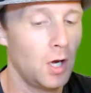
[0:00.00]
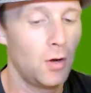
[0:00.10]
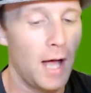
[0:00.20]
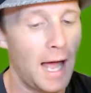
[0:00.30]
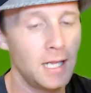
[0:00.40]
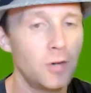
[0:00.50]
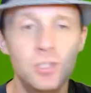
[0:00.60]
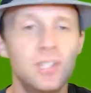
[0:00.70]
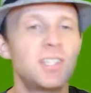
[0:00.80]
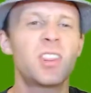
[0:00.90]
So, I,
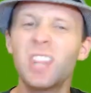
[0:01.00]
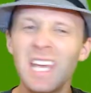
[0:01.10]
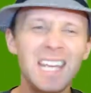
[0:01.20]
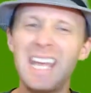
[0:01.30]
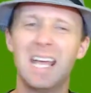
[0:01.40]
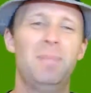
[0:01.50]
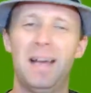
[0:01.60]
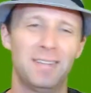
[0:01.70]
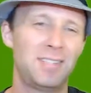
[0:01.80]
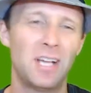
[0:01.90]
you know, just thinking
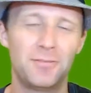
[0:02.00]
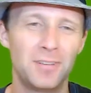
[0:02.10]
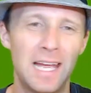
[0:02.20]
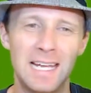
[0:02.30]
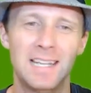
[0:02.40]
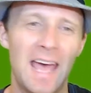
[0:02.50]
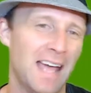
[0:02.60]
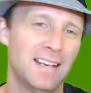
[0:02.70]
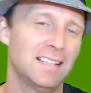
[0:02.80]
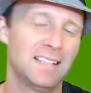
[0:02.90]
about stuff like
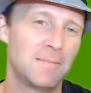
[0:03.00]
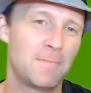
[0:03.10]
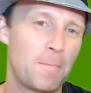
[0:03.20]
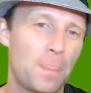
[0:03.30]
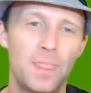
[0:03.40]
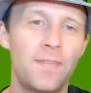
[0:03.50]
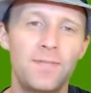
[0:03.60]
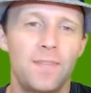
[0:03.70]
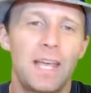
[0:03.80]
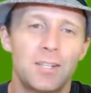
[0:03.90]
that,
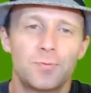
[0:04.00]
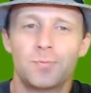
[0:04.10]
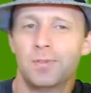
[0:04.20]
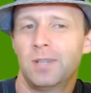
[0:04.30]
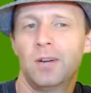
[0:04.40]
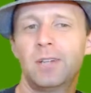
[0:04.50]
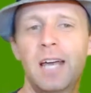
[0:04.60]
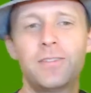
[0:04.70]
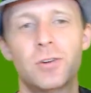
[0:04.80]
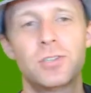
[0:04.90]
that, that, that's, you know,
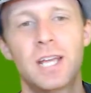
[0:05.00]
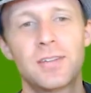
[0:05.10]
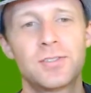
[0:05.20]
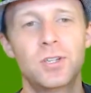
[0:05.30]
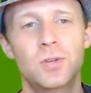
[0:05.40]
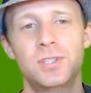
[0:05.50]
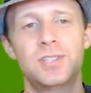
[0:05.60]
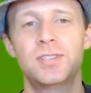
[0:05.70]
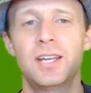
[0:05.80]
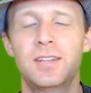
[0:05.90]
life coaching has to do
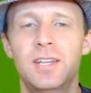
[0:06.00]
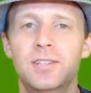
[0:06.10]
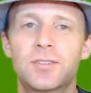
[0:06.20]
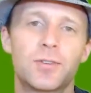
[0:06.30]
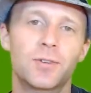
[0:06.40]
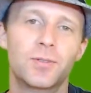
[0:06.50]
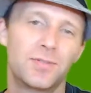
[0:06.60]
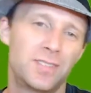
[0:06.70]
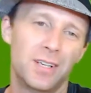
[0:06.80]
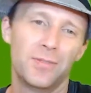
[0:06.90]
with just think things
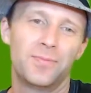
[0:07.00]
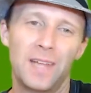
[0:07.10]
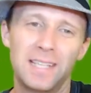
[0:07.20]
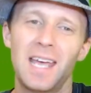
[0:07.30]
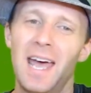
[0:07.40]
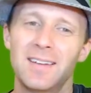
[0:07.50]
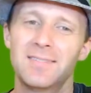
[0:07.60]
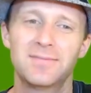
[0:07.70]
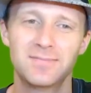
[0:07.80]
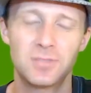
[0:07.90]
through, you know, like that.